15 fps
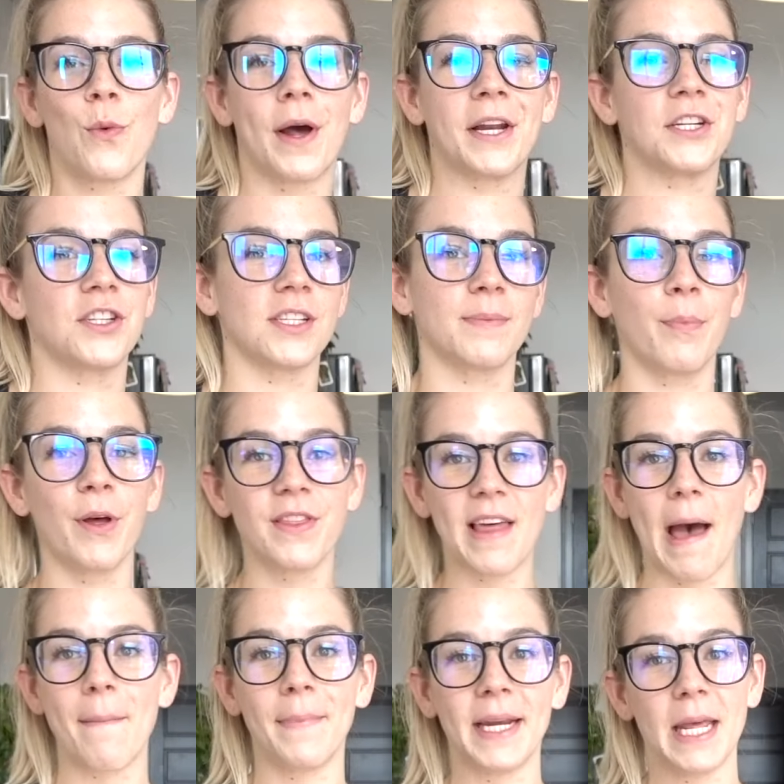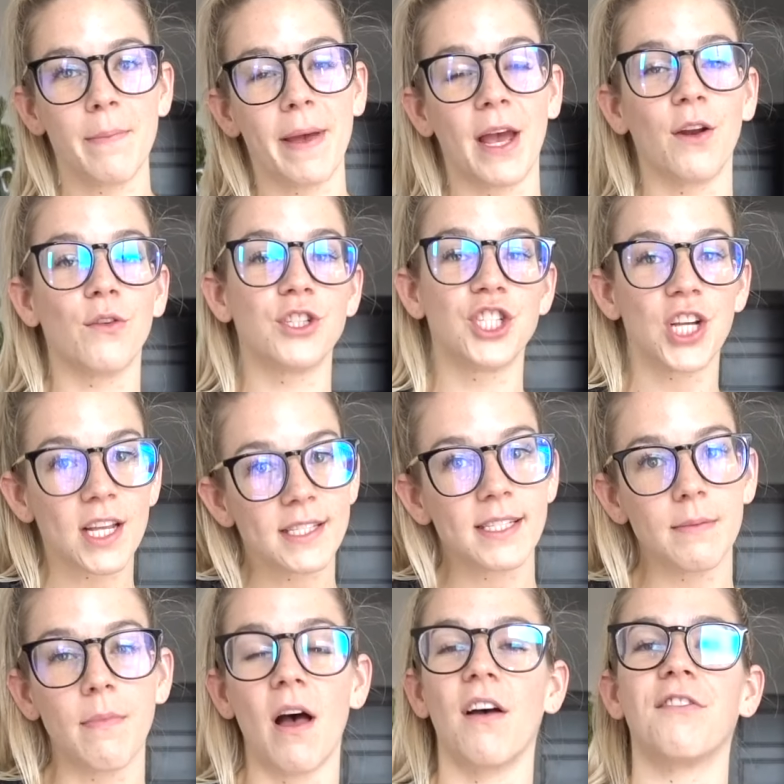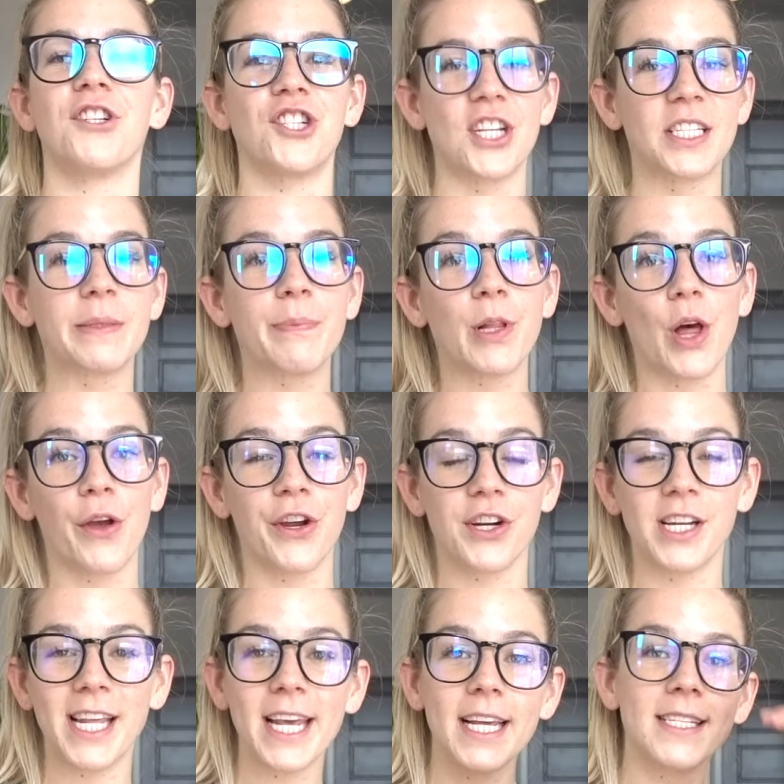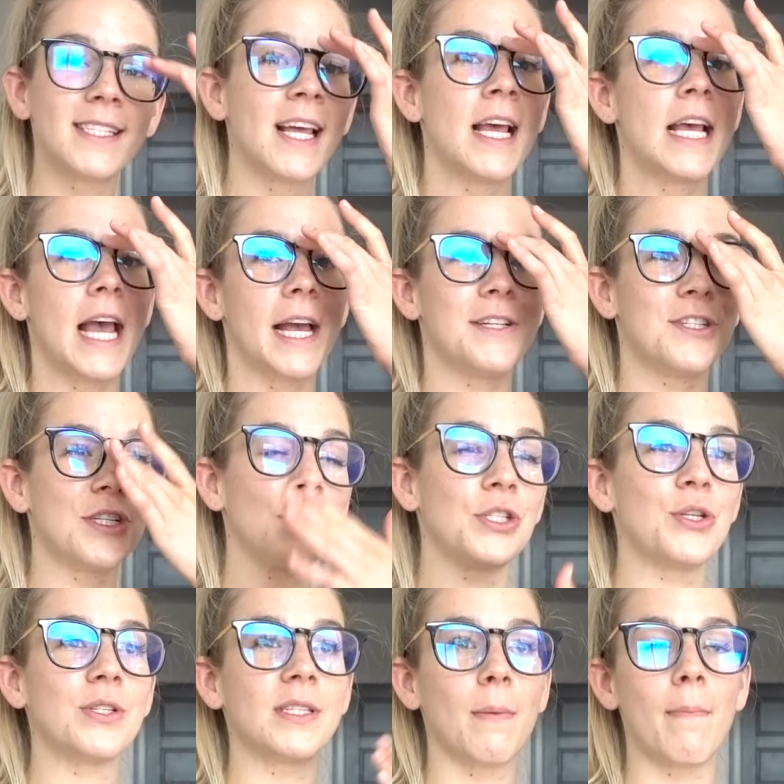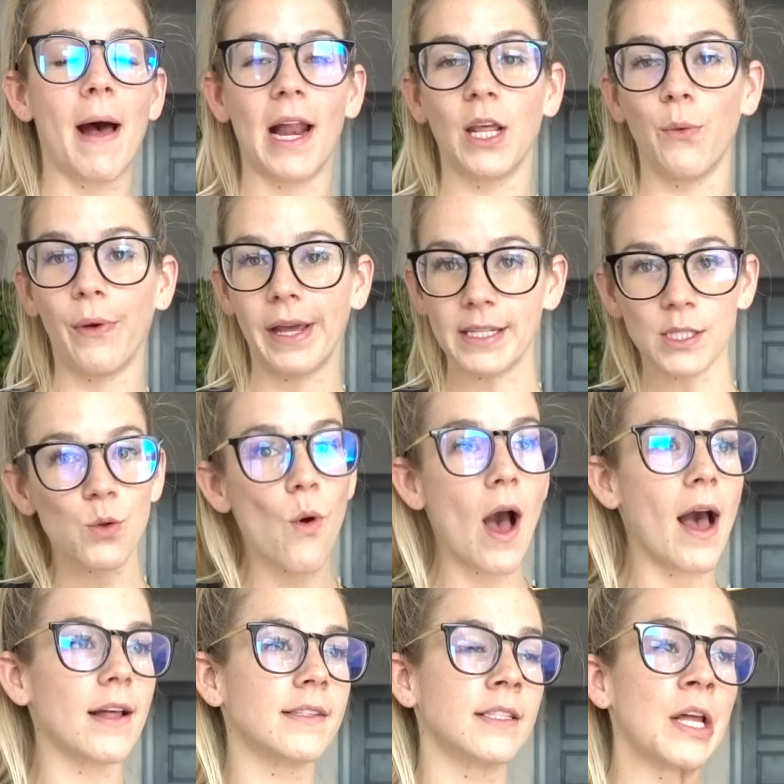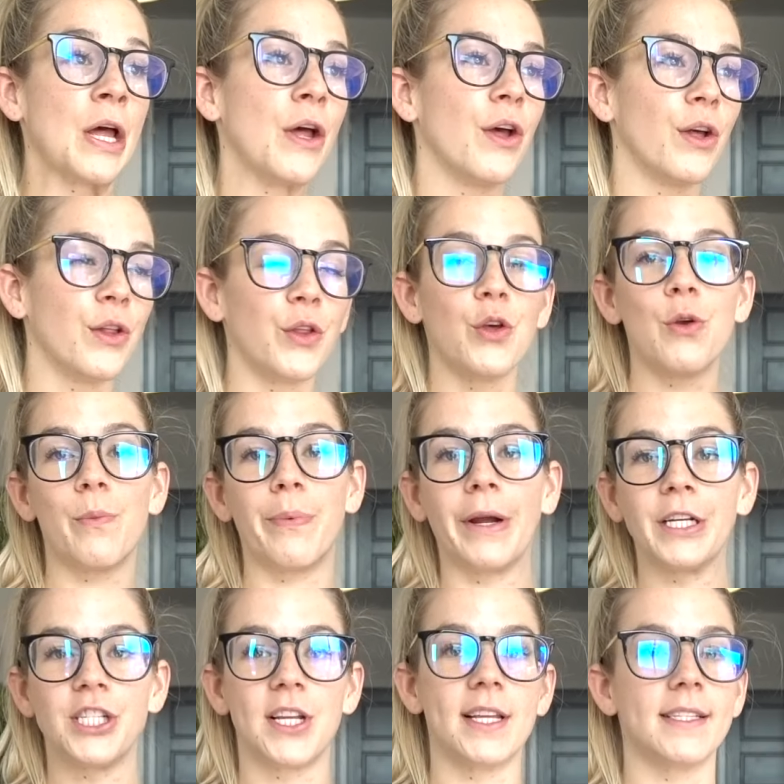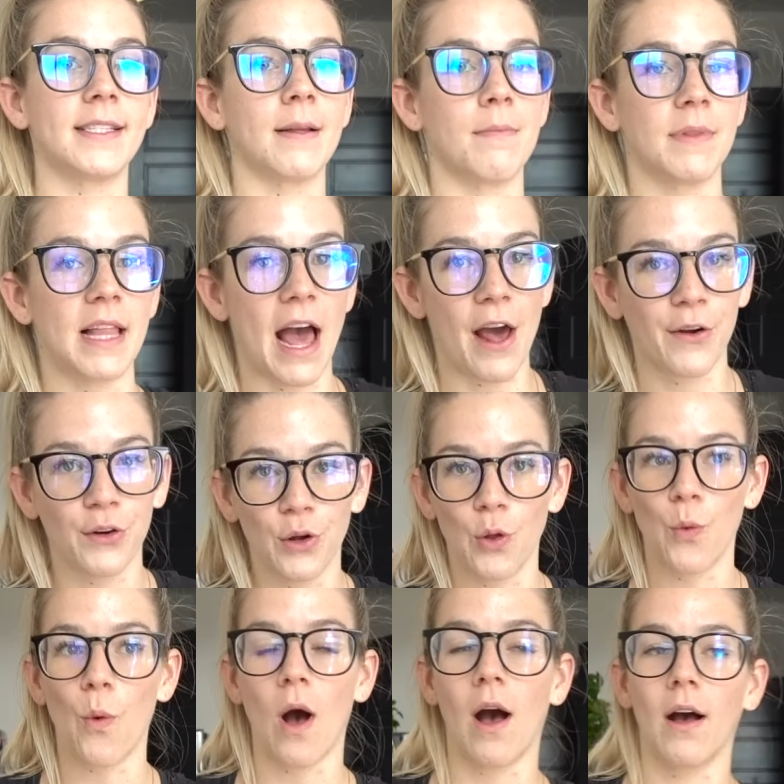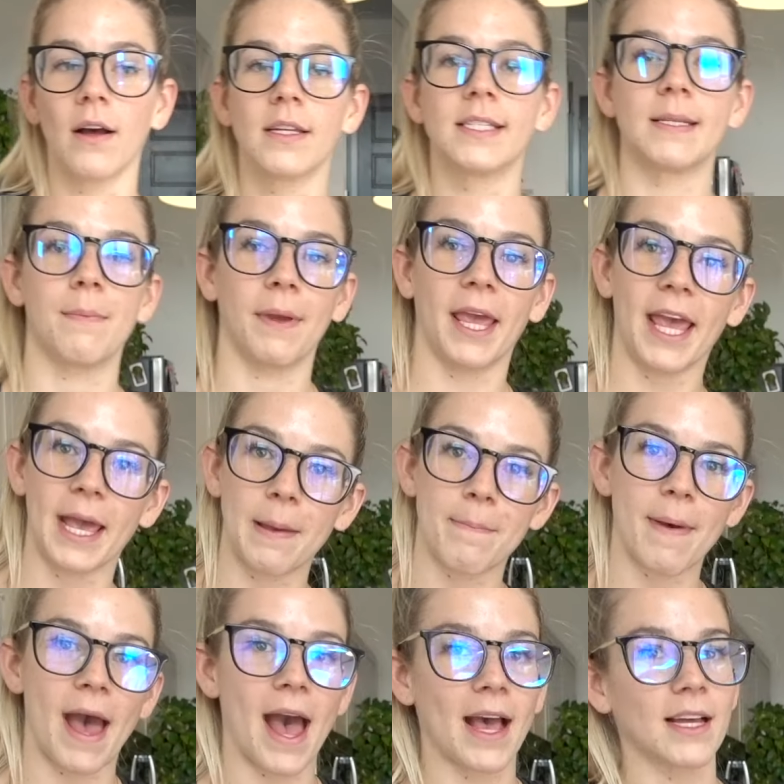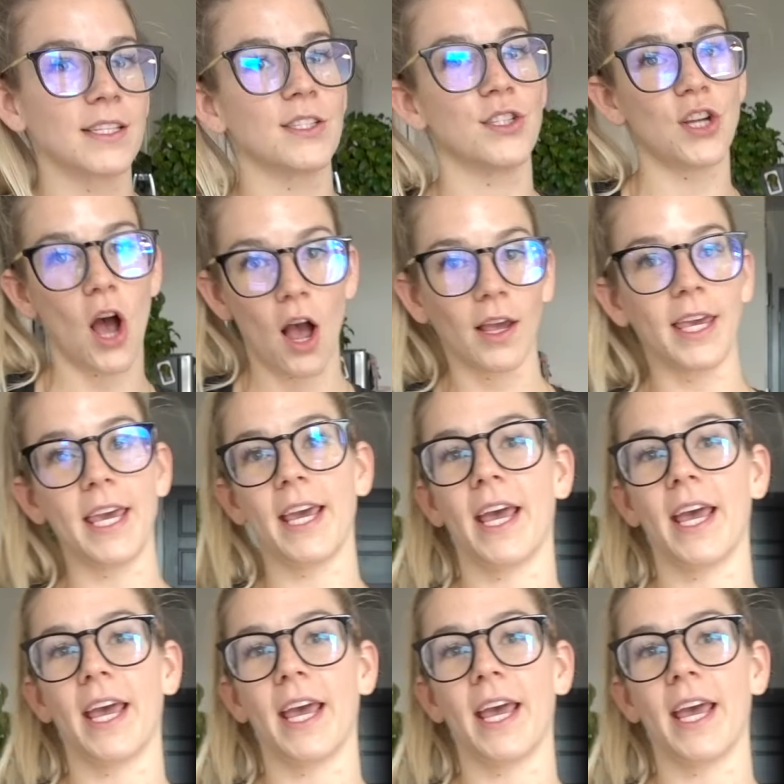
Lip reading: want to just put that mini band just above or just below your knees and just do some body weight squats, glute bridges, some lateral walks, some kickbacks, donkey